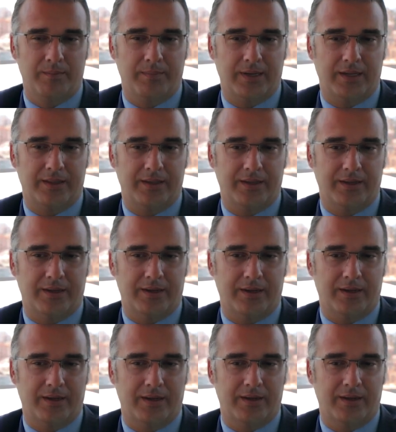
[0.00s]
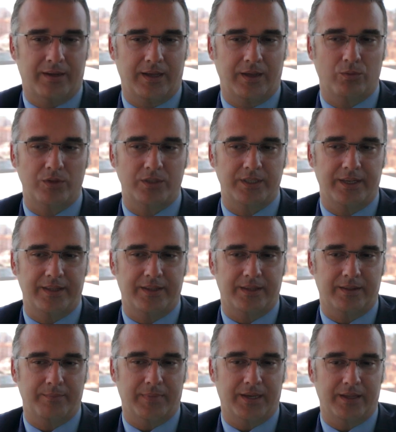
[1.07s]
But I would say
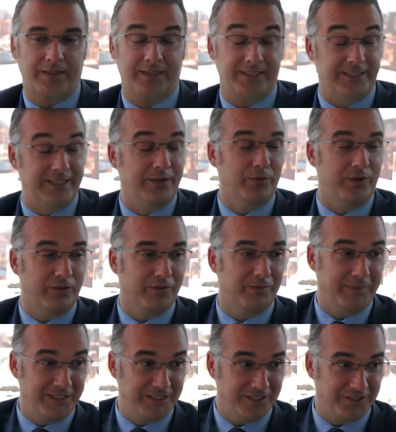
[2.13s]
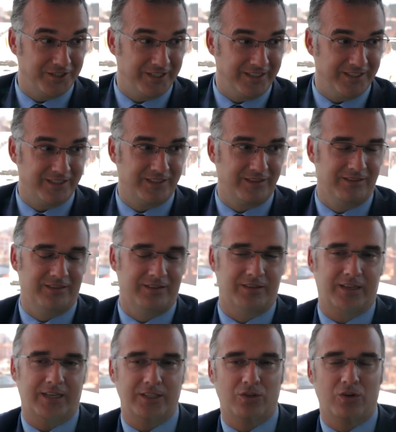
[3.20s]
that the secret of my success
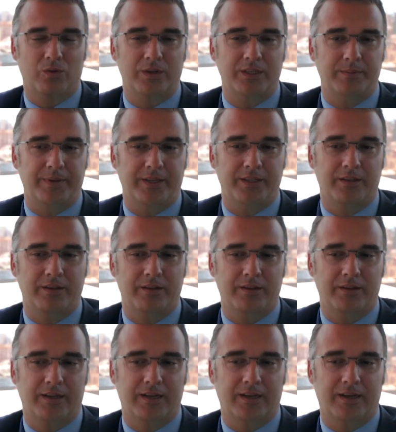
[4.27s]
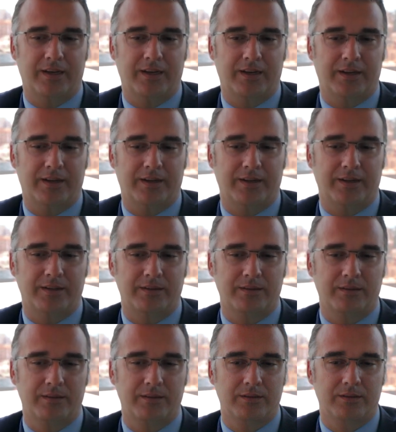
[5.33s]
has always been
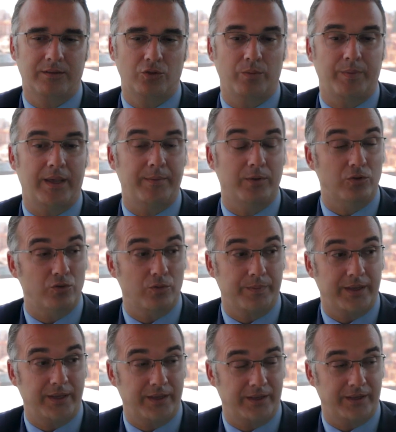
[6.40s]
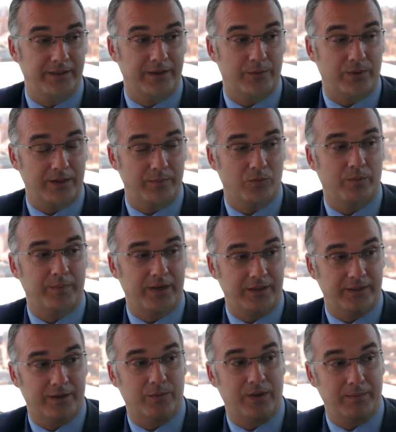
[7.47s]
to be able to be in the right moment,
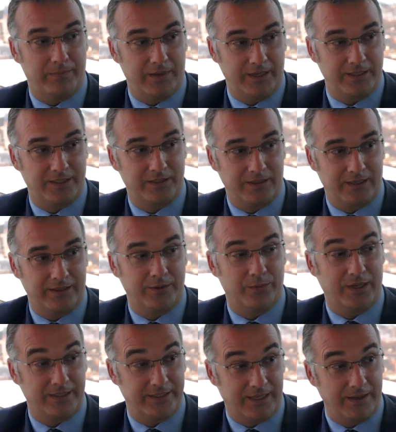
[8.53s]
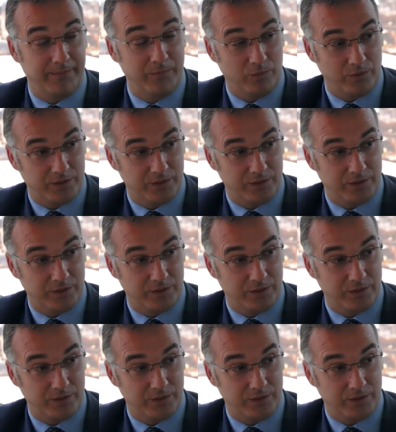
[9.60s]
in the right place, at the right time,